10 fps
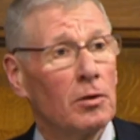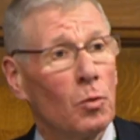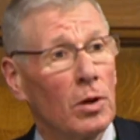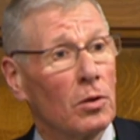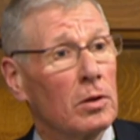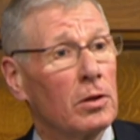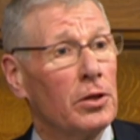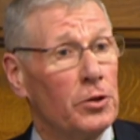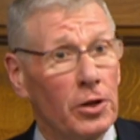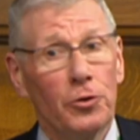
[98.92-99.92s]
will
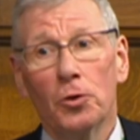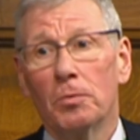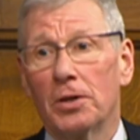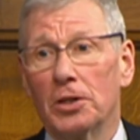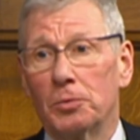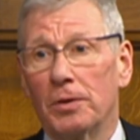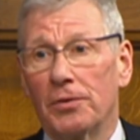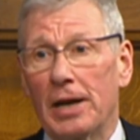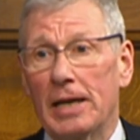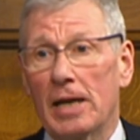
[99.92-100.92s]
continue, because we've
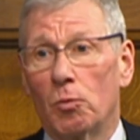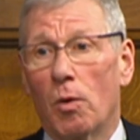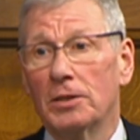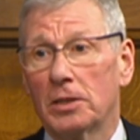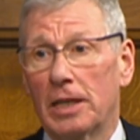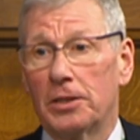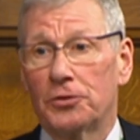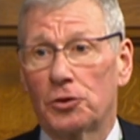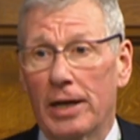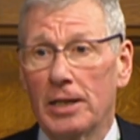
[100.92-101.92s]
already had one set
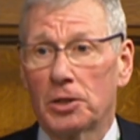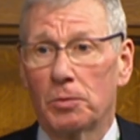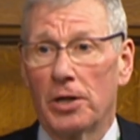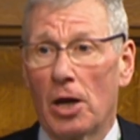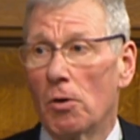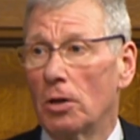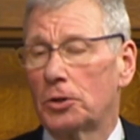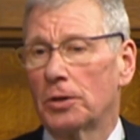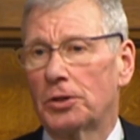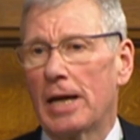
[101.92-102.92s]
of strikes, we're now
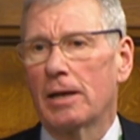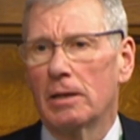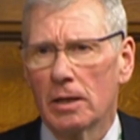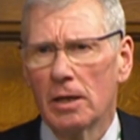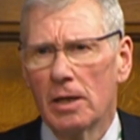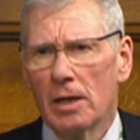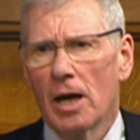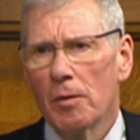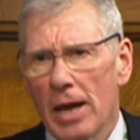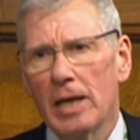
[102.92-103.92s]
on to a second.
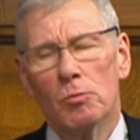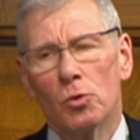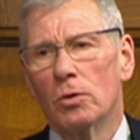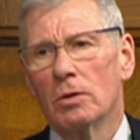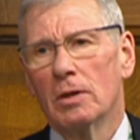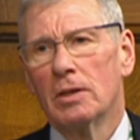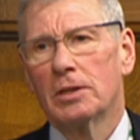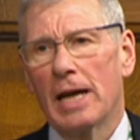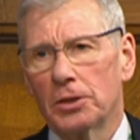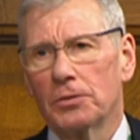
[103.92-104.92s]
How many more
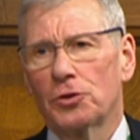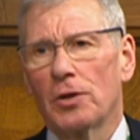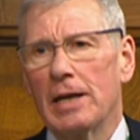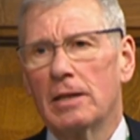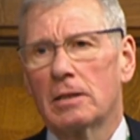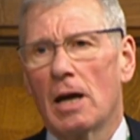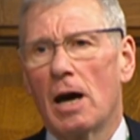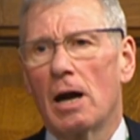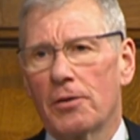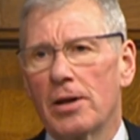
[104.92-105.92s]
sets of strikes
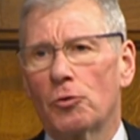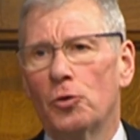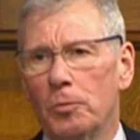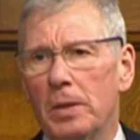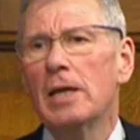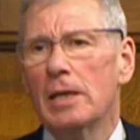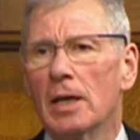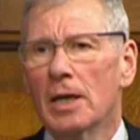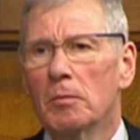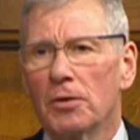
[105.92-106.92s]
are there to be
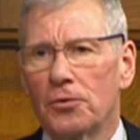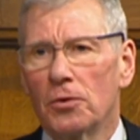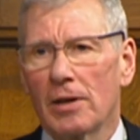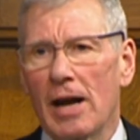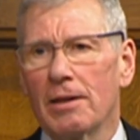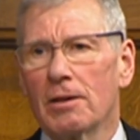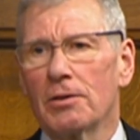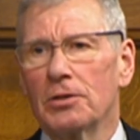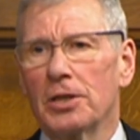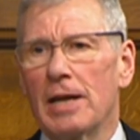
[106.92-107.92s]
before either
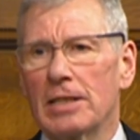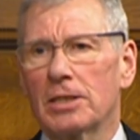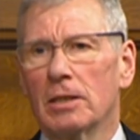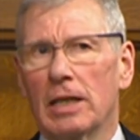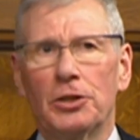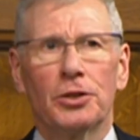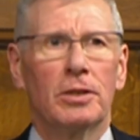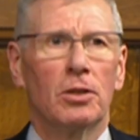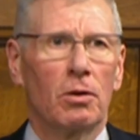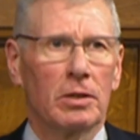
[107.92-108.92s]
there's an
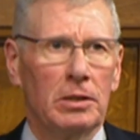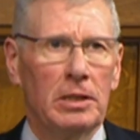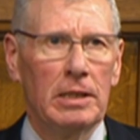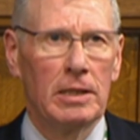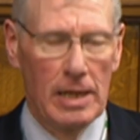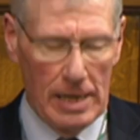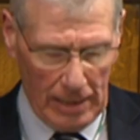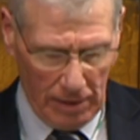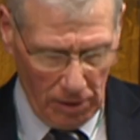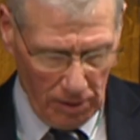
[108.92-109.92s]
escalation or indeed
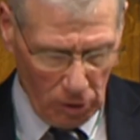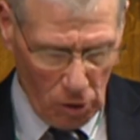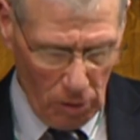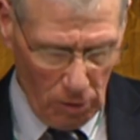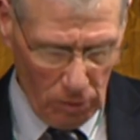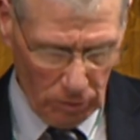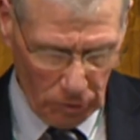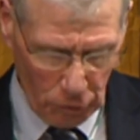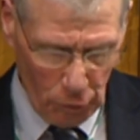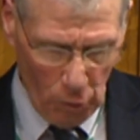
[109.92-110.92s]
a
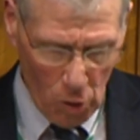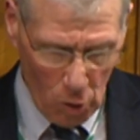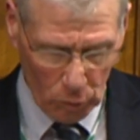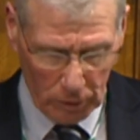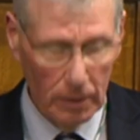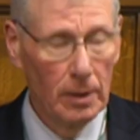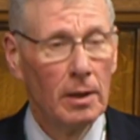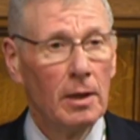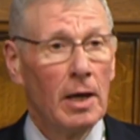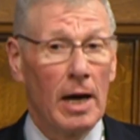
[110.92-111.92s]
call to halt?
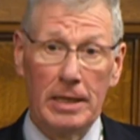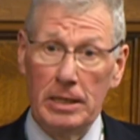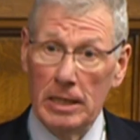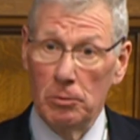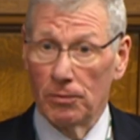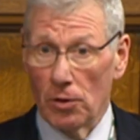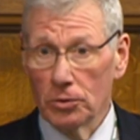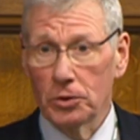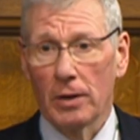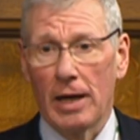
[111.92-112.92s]
And indeed, we've
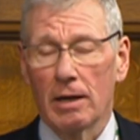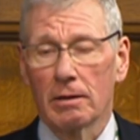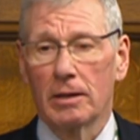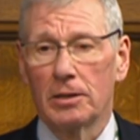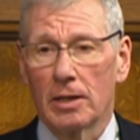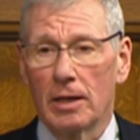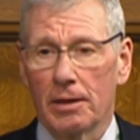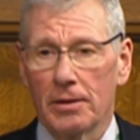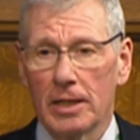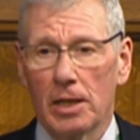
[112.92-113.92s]
also heard that,
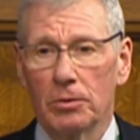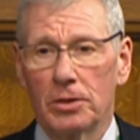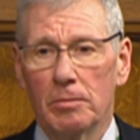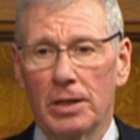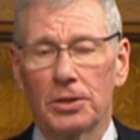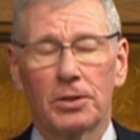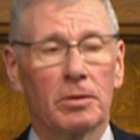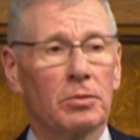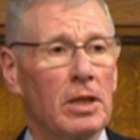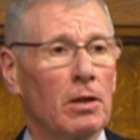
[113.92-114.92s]
I think it was the Minister
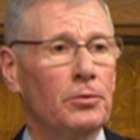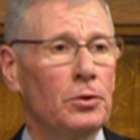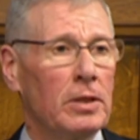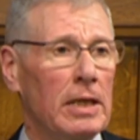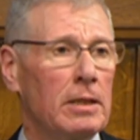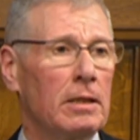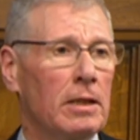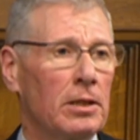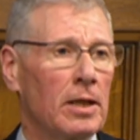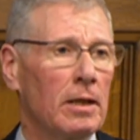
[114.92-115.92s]
himself who stated
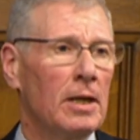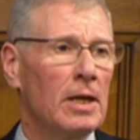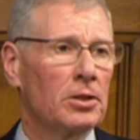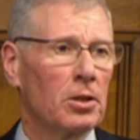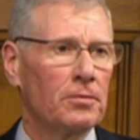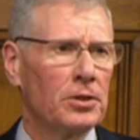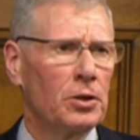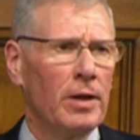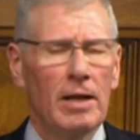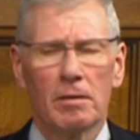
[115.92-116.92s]
that
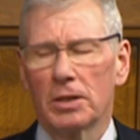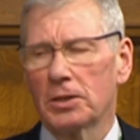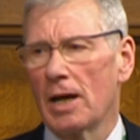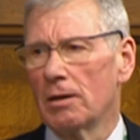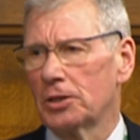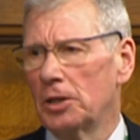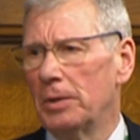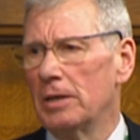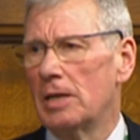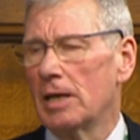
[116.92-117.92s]
surface-to-air missiles had
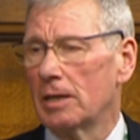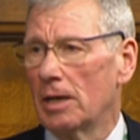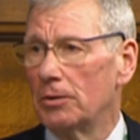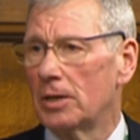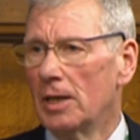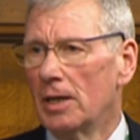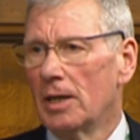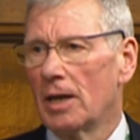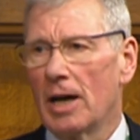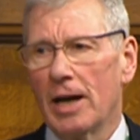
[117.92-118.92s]
been taken out.
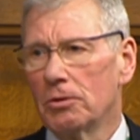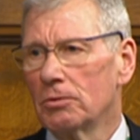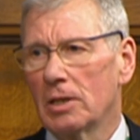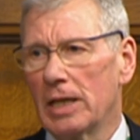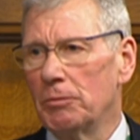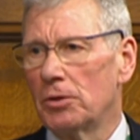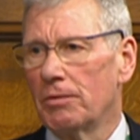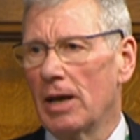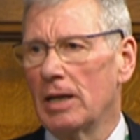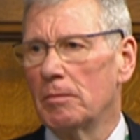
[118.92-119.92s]
I don't claim to
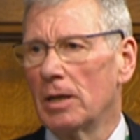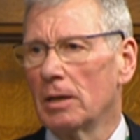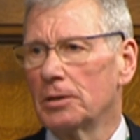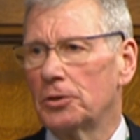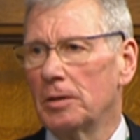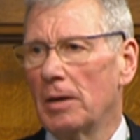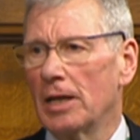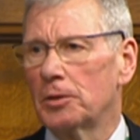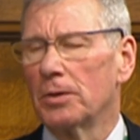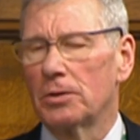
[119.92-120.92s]
have any military
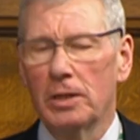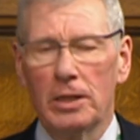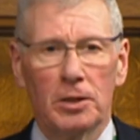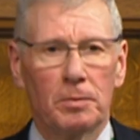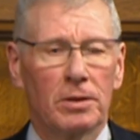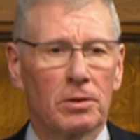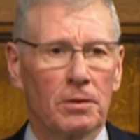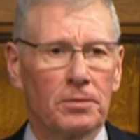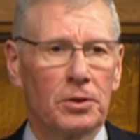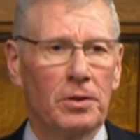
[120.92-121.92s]
expertise, but
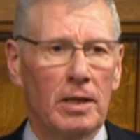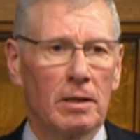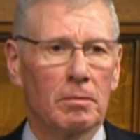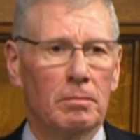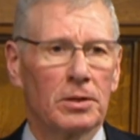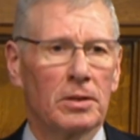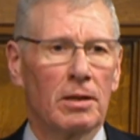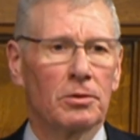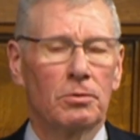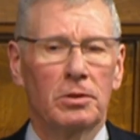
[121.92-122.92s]
surface-to-air
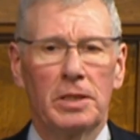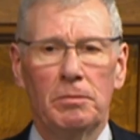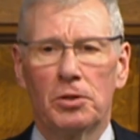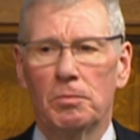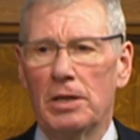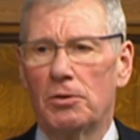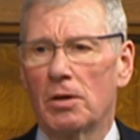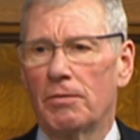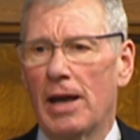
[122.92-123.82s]
missiles don't seem to me to have